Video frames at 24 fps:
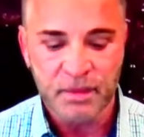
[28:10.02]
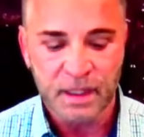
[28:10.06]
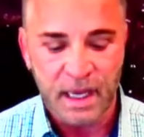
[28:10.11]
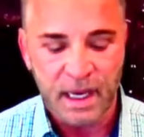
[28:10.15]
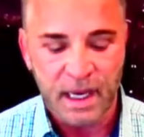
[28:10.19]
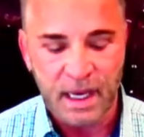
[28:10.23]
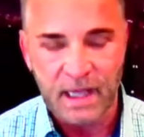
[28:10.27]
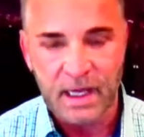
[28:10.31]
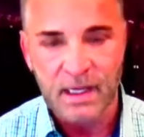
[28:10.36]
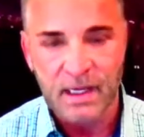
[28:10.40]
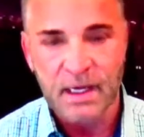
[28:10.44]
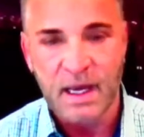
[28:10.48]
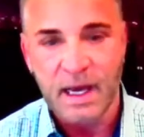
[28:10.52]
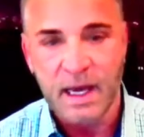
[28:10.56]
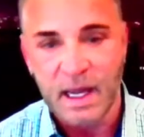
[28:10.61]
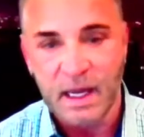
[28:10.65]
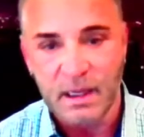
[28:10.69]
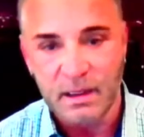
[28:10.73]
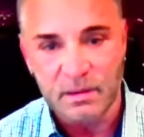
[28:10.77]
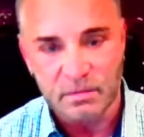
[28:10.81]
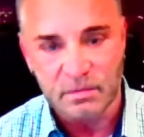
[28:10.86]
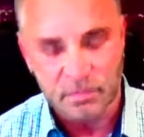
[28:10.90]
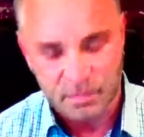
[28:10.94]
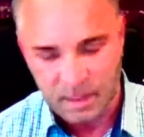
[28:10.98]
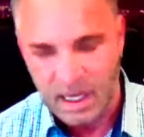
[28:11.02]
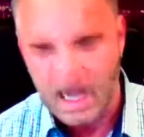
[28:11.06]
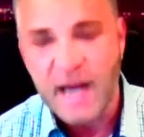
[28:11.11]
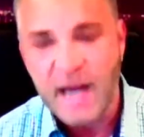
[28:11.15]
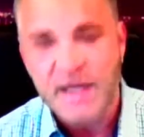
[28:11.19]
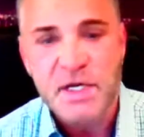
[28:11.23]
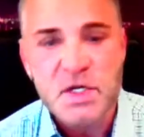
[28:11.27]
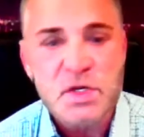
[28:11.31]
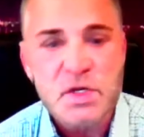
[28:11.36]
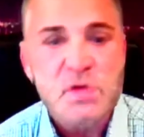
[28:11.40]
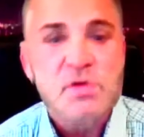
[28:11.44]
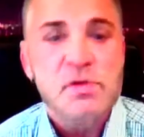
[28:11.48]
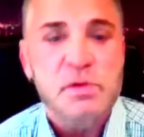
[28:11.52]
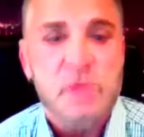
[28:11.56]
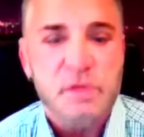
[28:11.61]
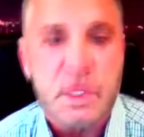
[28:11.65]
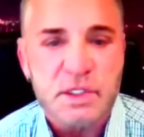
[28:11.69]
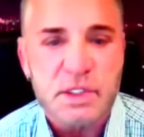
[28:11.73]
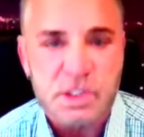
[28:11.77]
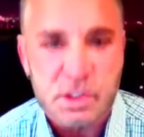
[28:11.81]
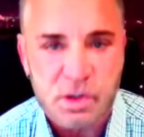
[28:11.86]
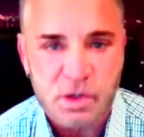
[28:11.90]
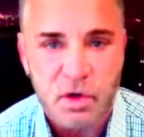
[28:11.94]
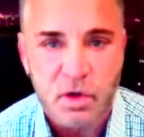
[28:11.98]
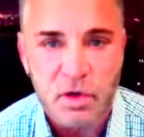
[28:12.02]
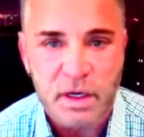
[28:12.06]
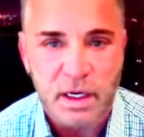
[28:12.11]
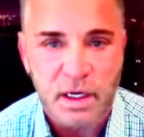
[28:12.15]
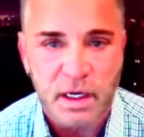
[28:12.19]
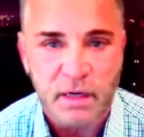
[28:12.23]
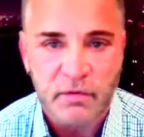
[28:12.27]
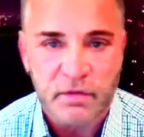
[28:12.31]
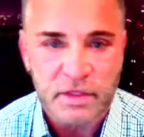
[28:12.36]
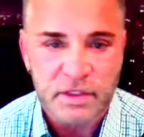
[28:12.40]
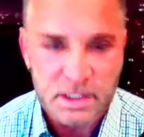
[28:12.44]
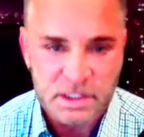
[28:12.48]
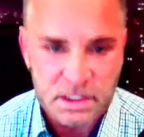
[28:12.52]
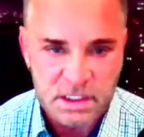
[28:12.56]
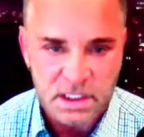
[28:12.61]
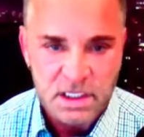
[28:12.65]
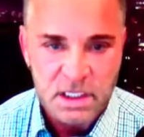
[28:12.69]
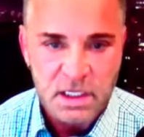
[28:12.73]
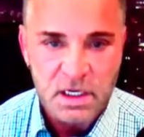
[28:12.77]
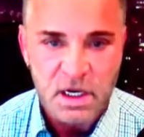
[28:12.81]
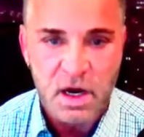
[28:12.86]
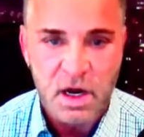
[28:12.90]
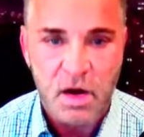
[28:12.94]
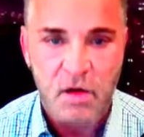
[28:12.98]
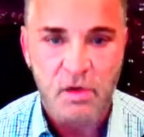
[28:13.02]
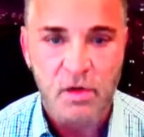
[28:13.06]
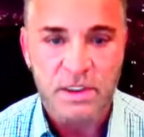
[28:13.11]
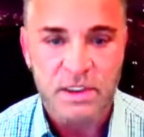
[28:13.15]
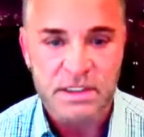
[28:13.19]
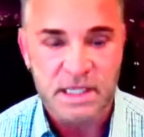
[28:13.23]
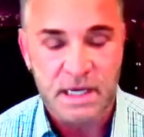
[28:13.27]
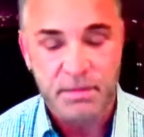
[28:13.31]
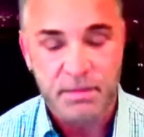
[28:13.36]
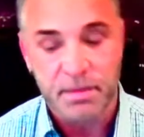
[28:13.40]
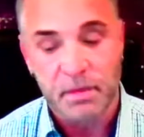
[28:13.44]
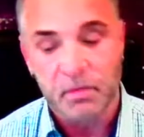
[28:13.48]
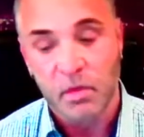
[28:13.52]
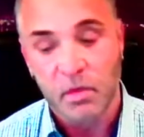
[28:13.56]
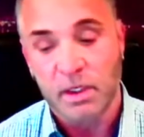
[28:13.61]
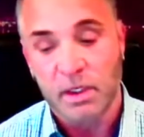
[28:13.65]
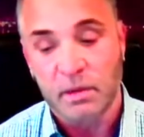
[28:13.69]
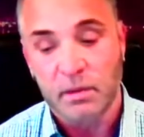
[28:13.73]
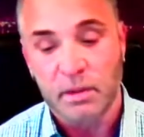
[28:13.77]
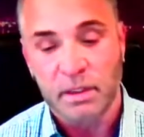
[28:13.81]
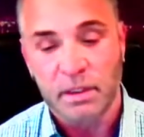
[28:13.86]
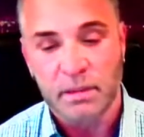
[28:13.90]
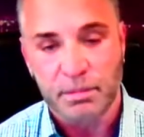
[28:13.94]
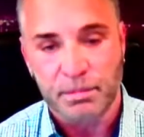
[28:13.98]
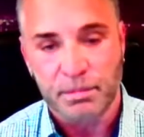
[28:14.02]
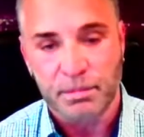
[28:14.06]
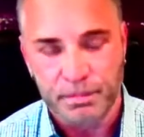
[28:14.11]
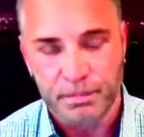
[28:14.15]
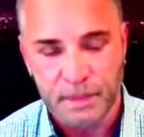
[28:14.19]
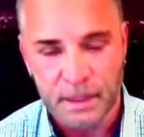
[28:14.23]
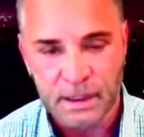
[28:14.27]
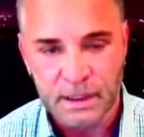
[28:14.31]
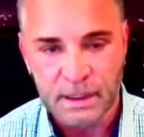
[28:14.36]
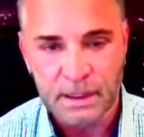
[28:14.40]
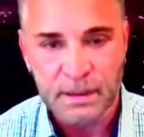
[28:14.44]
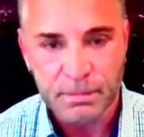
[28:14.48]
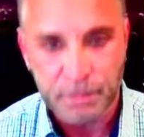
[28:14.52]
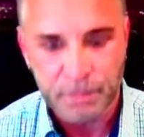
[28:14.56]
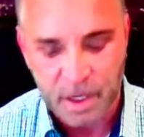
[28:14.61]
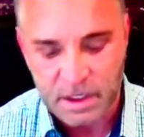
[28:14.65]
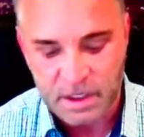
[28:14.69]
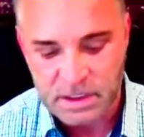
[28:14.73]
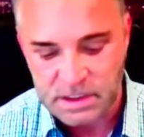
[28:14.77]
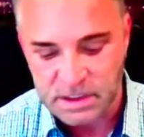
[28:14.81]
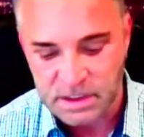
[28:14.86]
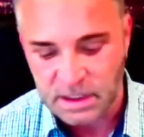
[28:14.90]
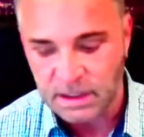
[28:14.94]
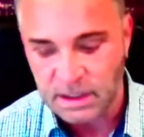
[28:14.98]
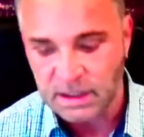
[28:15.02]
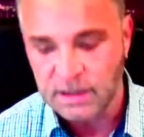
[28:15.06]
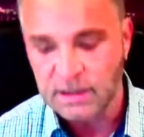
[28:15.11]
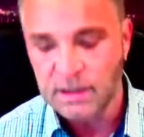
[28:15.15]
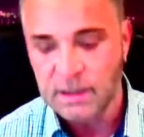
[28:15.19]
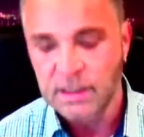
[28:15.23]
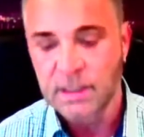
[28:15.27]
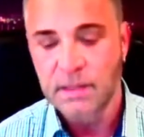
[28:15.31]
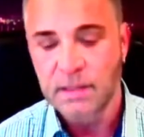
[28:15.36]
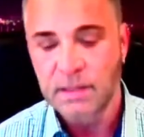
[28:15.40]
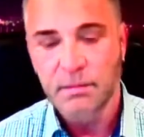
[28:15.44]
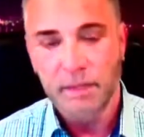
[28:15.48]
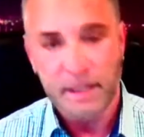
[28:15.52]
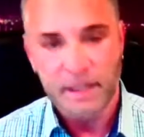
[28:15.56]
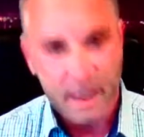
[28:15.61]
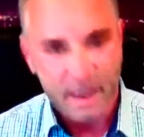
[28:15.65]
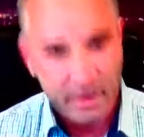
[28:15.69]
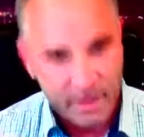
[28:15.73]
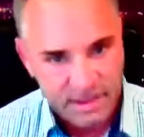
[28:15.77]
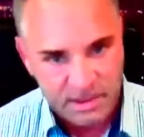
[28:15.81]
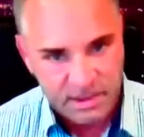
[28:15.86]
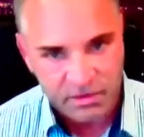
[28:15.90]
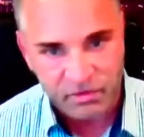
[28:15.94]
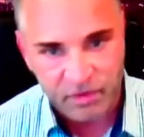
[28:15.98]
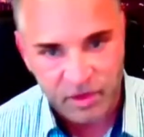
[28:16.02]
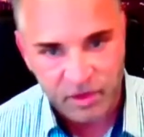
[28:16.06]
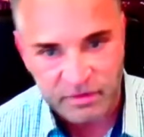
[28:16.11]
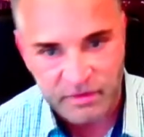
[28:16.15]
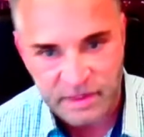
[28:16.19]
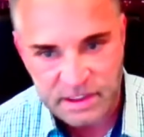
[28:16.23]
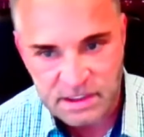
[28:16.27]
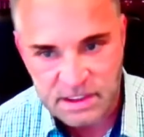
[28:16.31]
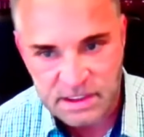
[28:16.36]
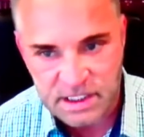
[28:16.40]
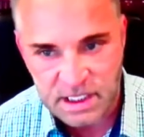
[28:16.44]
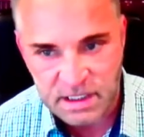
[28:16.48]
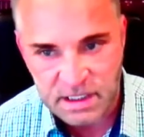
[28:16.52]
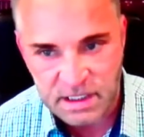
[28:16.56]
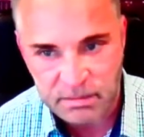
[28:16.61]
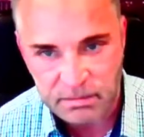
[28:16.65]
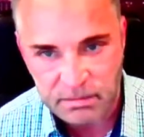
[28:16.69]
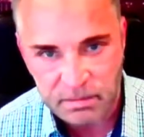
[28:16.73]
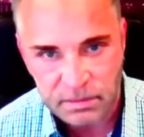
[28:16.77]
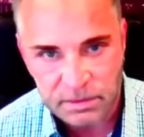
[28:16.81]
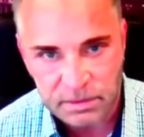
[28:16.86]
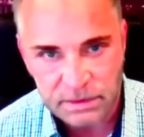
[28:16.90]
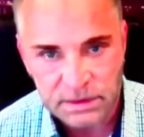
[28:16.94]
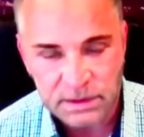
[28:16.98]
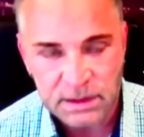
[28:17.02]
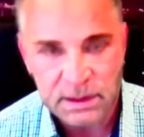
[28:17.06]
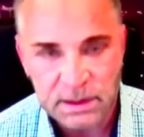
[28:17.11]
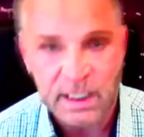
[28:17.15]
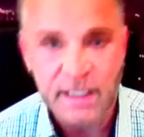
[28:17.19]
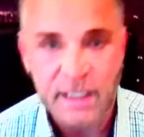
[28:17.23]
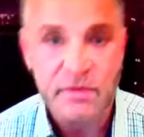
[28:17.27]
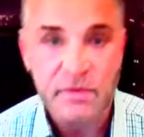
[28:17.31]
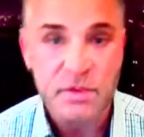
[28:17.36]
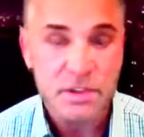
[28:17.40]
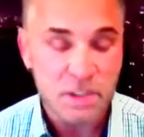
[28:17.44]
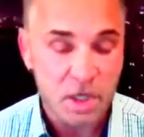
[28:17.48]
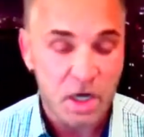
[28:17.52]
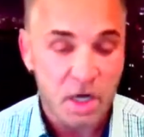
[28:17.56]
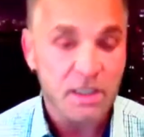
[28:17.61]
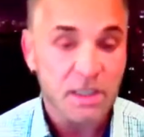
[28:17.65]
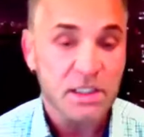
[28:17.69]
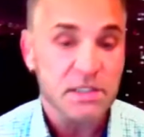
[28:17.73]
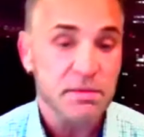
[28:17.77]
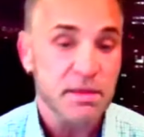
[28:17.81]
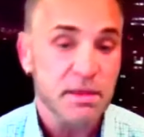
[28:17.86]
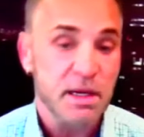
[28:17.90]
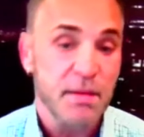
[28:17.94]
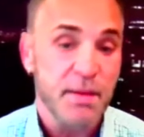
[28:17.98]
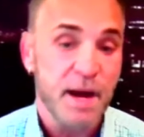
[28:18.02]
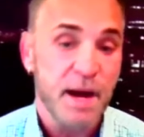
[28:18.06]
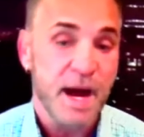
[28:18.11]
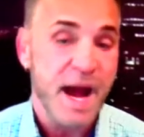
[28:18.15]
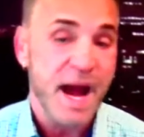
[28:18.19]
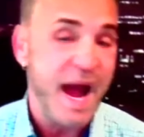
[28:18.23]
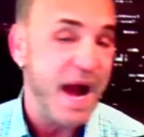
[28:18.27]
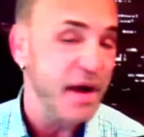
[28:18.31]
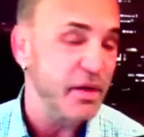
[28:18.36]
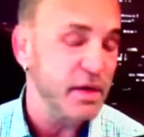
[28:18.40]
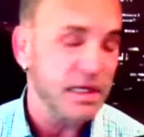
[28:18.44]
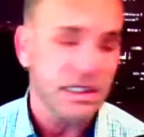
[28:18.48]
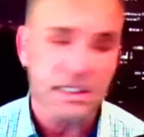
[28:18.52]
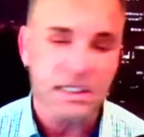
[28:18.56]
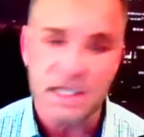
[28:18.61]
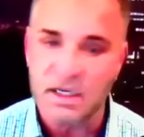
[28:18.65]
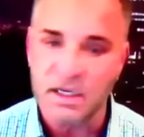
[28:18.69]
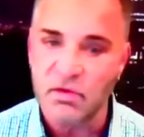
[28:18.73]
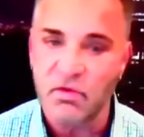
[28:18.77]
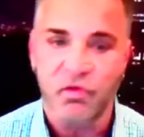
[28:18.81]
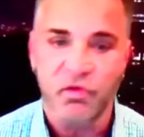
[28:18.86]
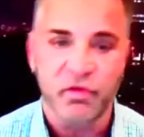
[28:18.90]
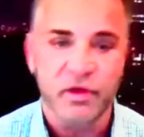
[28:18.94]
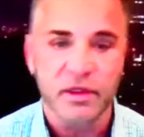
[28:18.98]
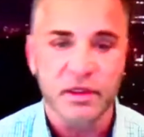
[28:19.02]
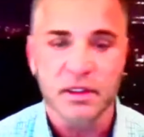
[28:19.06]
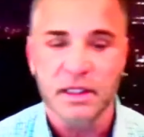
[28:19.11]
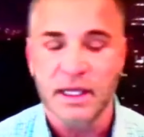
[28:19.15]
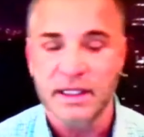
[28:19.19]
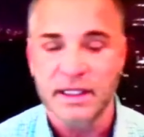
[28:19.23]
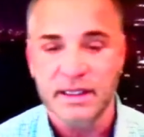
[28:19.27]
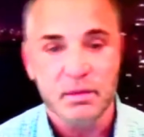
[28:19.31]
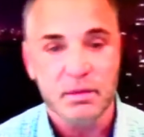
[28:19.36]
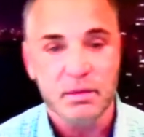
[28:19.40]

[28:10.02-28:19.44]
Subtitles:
And I knew the story of the CEO because I'd been working with him personally, but now he's in front of his team. And he was talking to me about how he didn't feel like